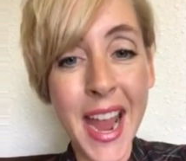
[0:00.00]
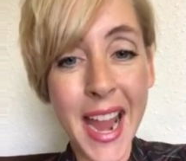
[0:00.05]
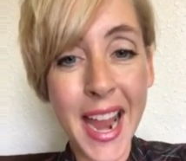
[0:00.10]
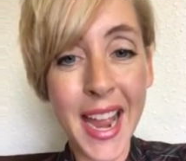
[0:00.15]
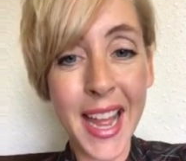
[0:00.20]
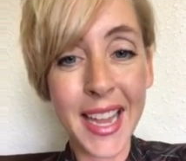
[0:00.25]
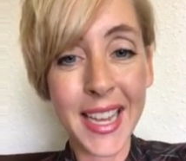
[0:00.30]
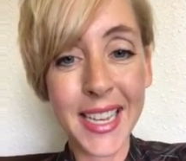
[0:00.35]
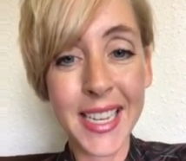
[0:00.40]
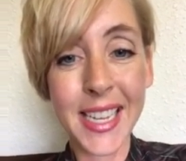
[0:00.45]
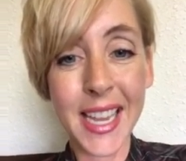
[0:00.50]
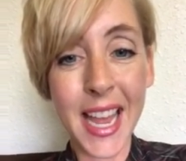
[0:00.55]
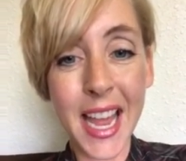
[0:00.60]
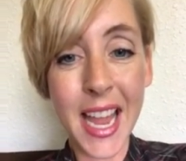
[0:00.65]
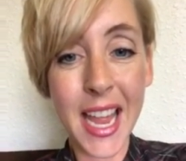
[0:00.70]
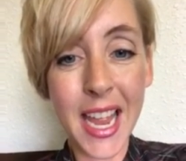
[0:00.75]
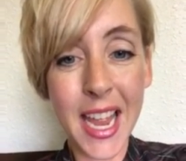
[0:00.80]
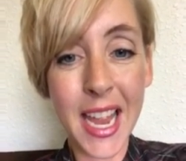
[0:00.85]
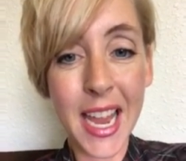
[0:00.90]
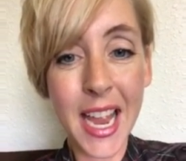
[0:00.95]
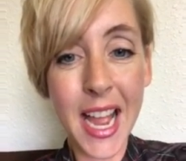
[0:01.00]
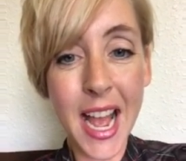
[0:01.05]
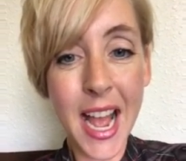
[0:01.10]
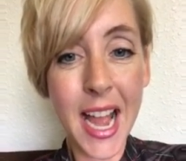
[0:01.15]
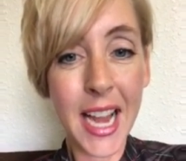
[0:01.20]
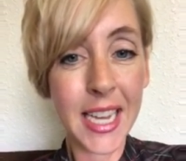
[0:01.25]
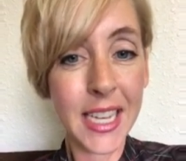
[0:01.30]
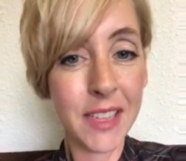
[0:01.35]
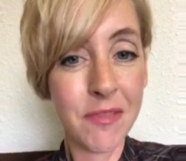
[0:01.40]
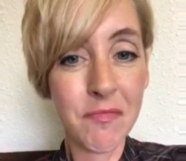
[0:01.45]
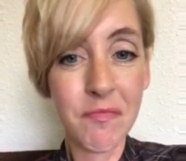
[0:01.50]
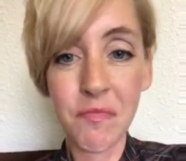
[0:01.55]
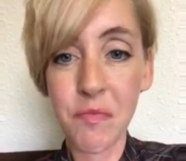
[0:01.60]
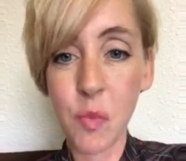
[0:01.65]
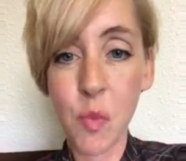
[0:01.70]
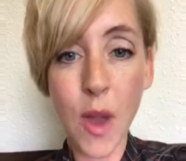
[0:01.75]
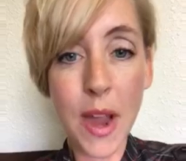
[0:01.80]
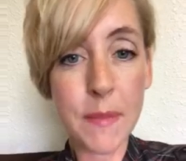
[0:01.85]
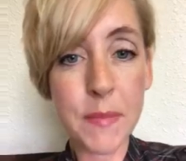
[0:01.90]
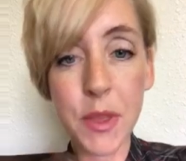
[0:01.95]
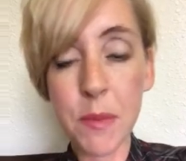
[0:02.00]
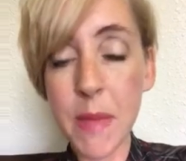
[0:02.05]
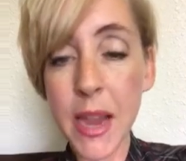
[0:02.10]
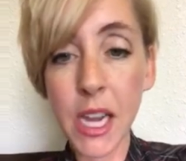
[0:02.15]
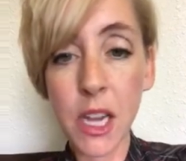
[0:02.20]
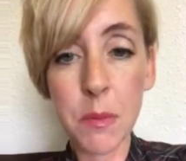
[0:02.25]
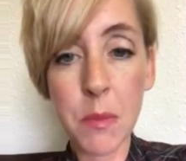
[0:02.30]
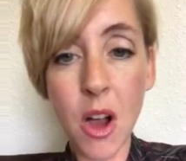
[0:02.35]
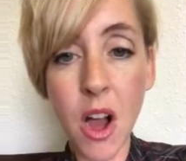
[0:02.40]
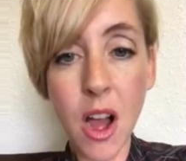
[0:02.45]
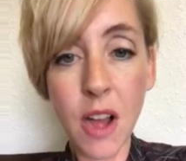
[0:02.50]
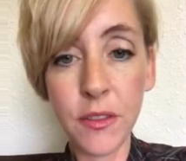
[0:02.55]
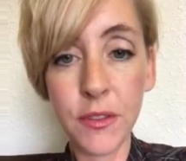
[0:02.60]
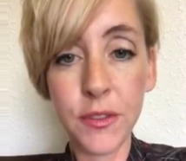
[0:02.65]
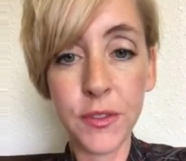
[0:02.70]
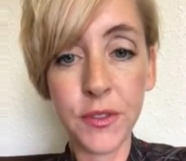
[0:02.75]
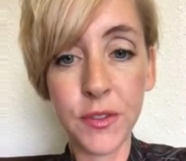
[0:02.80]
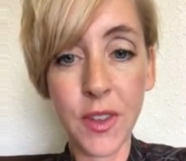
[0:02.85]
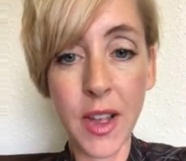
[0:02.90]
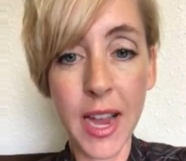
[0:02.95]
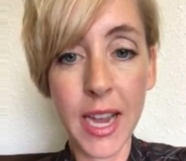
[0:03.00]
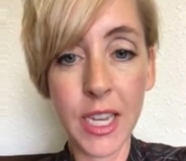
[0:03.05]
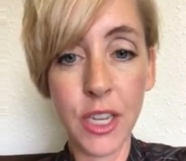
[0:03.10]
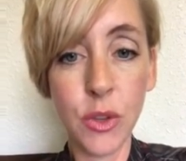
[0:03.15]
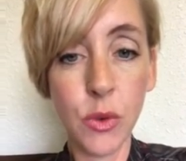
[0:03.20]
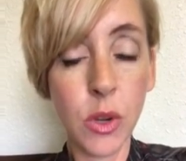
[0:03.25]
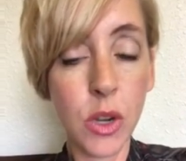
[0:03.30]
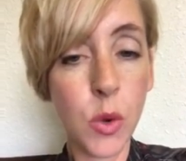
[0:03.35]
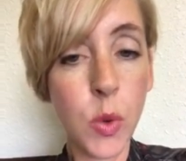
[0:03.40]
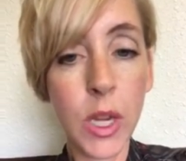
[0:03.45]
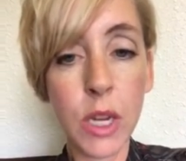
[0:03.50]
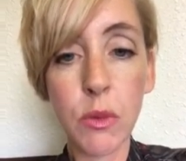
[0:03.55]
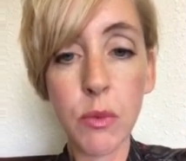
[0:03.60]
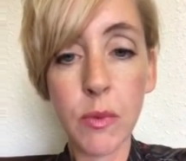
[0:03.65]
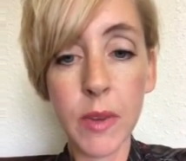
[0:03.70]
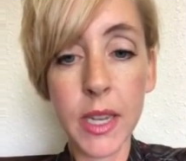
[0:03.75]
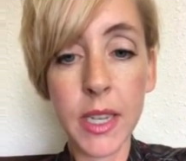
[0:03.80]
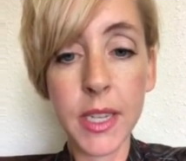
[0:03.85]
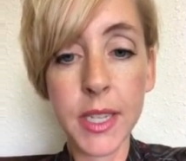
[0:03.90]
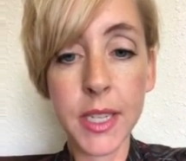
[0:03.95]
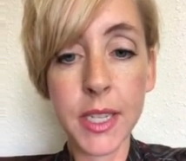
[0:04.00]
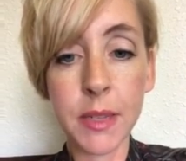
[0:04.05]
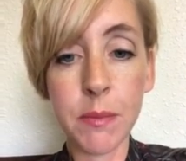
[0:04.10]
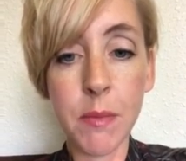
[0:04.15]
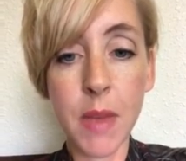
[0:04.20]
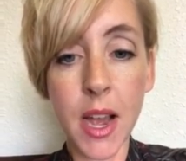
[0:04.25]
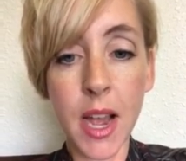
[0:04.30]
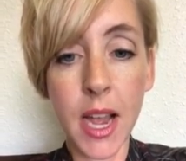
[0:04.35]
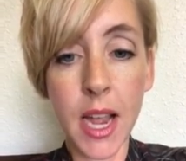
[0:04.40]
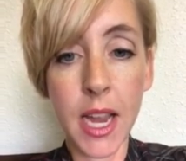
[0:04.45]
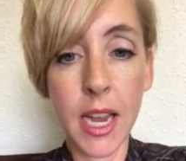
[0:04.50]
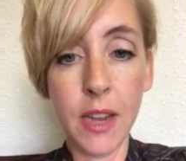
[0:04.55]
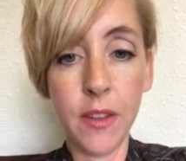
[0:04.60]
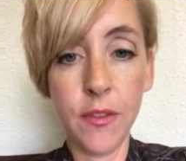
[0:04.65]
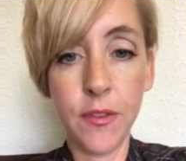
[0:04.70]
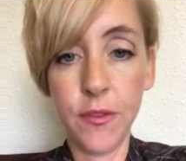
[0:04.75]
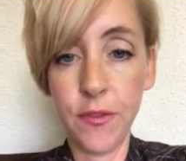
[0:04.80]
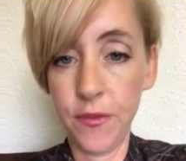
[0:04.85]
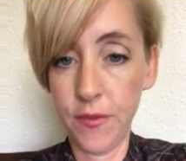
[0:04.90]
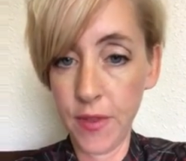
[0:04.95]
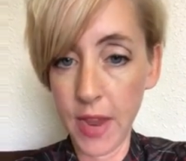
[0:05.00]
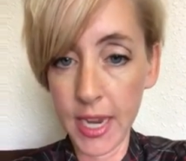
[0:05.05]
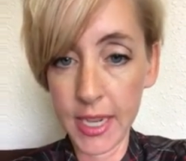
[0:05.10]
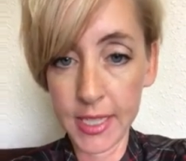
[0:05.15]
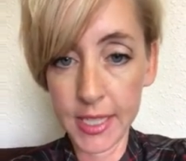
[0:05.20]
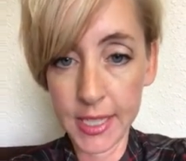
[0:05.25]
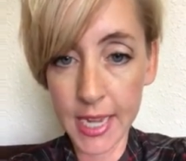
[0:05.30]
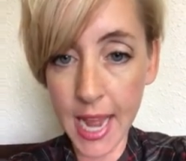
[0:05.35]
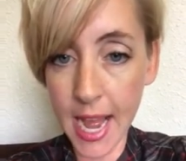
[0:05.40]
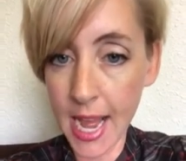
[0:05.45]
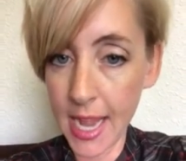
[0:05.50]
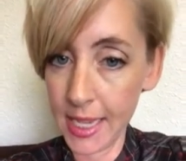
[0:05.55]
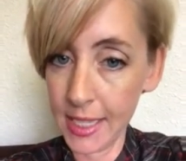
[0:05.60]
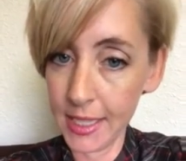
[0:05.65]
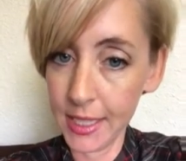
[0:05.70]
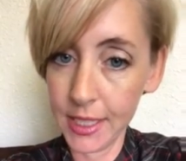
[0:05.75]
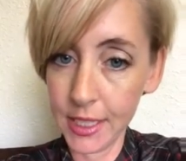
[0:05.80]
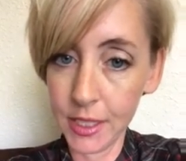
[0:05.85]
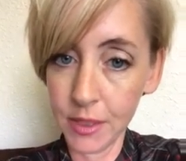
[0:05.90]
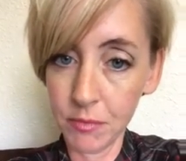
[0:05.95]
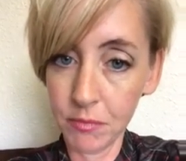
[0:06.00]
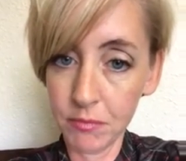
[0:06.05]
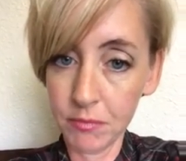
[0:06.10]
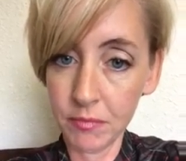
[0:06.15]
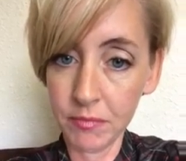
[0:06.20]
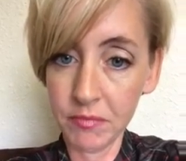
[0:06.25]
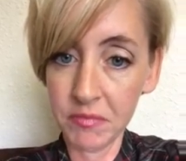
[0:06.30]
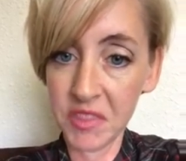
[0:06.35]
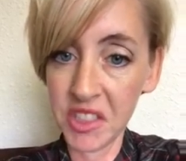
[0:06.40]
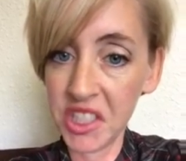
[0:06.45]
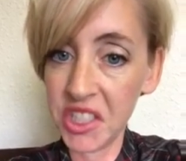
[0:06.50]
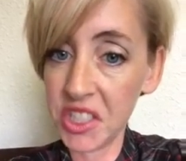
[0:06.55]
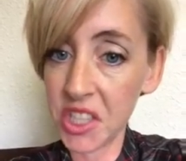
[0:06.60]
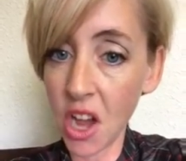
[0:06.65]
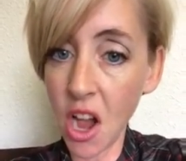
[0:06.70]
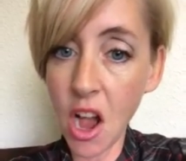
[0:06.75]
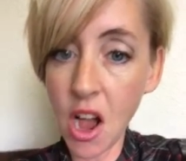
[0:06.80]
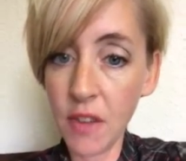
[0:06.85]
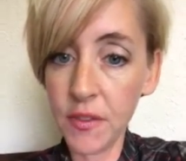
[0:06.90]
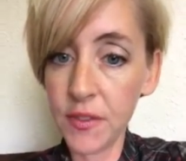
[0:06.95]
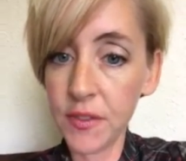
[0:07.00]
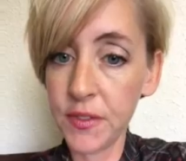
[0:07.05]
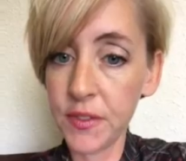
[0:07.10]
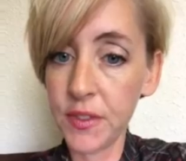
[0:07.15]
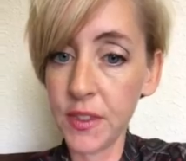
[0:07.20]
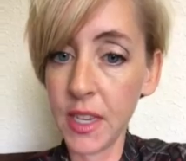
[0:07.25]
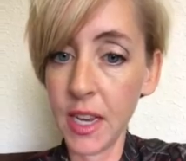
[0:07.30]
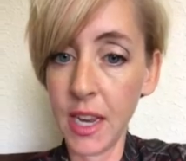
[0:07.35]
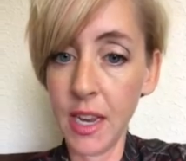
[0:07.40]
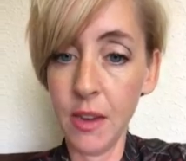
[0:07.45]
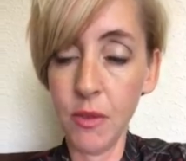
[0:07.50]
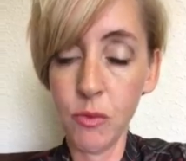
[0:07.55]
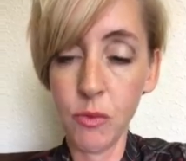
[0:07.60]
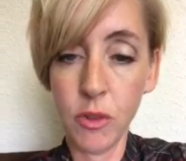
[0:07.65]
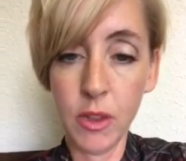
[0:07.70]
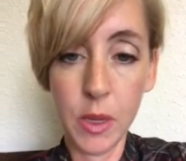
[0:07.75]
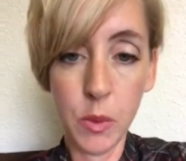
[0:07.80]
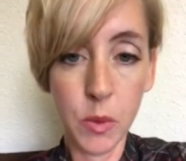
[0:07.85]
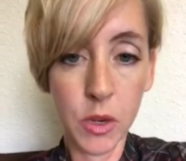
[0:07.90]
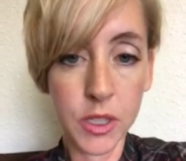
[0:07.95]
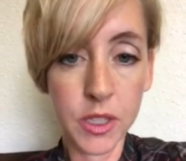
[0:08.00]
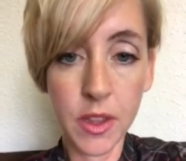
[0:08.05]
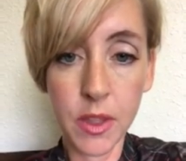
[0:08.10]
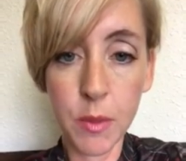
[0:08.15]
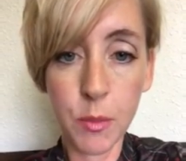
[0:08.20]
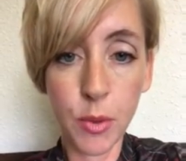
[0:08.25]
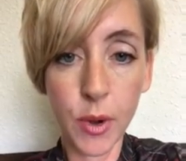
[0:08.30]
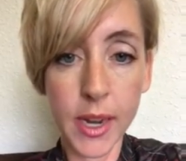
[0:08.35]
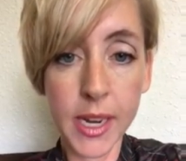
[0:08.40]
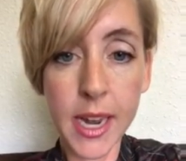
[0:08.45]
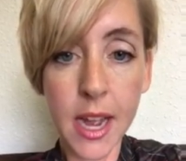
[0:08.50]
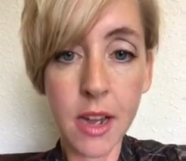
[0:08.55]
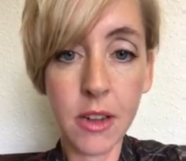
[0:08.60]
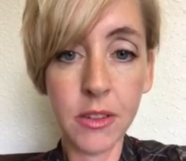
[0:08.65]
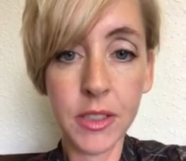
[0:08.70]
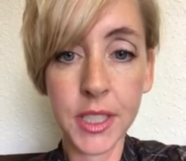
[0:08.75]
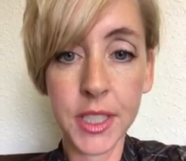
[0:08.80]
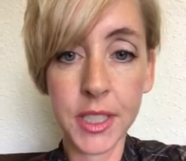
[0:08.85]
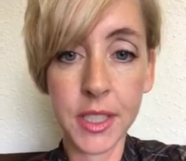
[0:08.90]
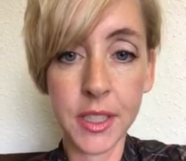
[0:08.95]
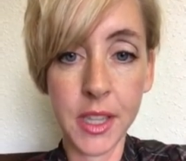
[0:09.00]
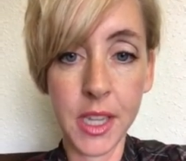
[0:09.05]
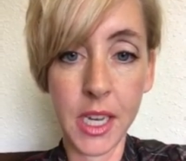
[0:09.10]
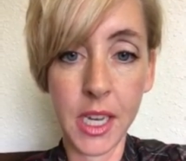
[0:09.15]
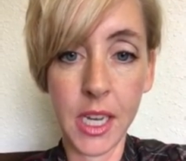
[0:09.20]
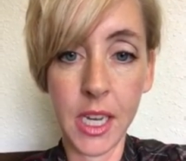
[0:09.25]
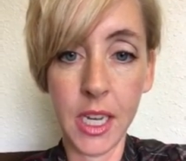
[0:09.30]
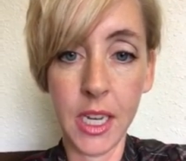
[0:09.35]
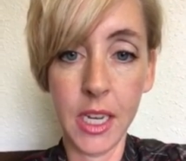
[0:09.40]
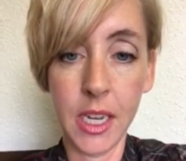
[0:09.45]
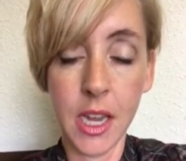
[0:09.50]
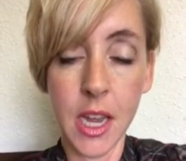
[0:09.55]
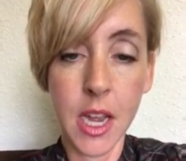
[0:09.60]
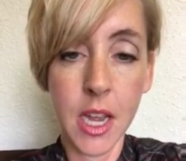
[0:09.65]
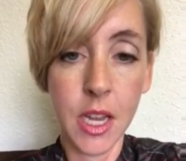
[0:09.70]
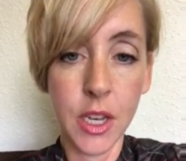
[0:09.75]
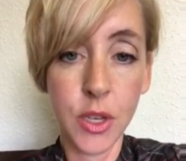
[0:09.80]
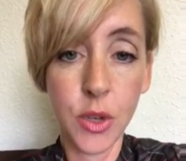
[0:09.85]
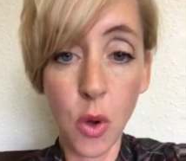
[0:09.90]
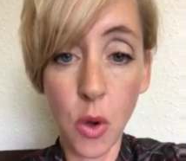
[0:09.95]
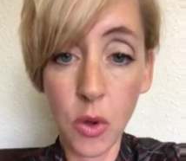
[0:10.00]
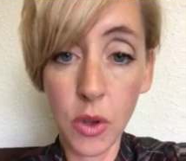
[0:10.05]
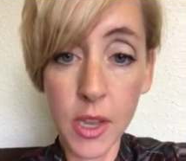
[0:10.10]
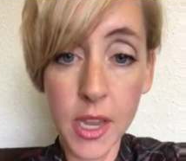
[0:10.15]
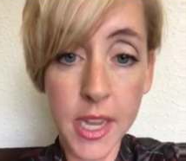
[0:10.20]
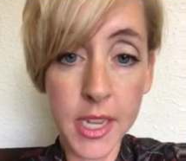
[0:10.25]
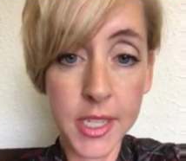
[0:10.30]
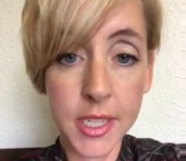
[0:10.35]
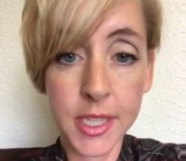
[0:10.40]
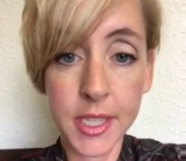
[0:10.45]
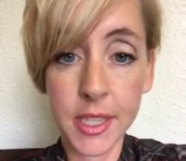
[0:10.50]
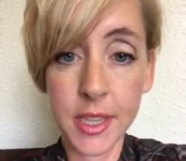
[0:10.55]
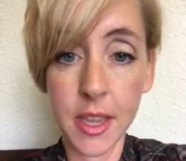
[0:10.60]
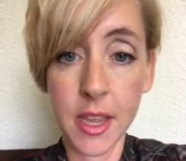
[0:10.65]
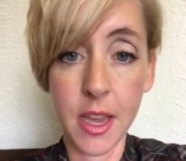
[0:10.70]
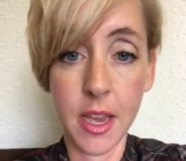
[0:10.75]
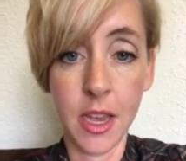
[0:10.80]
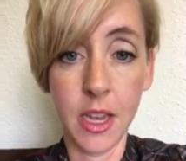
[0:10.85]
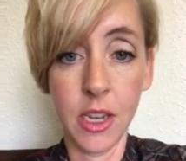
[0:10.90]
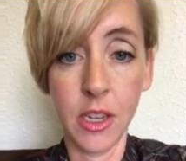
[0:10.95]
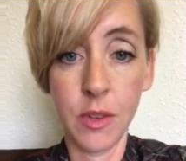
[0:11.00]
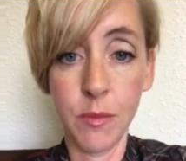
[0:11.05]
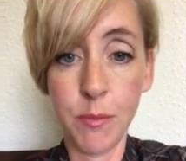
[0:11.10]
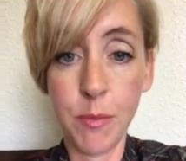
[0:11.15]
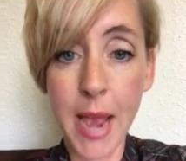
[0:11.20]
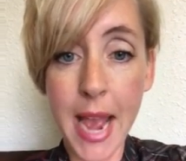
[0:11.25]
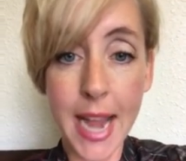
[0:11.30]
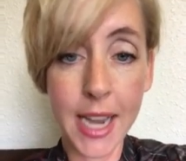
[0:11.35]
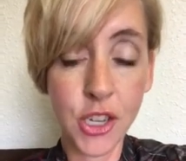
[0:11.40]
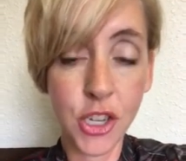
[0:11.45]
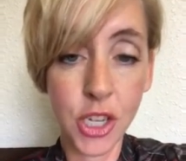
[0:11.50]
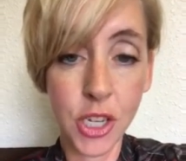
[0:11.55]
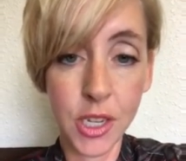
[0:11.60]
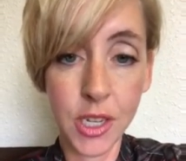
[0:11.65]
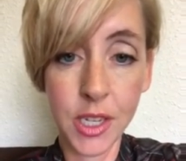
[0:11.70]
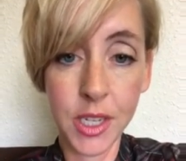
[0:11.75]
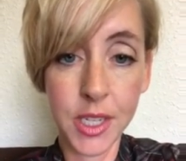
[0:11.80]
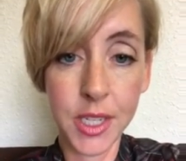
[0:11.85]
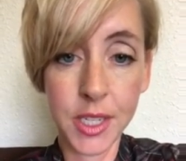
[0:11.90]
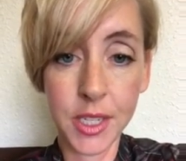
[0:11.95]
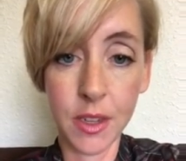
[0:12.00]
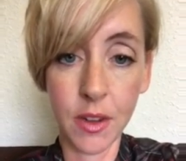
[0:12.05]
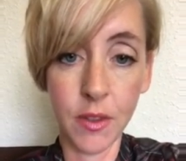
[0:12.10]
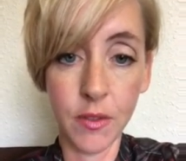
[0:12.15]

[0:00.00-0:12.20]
And I wipe the makeup off. I do a quick rinse. My face has soft. It really works on the breakouts, the dullness, the patches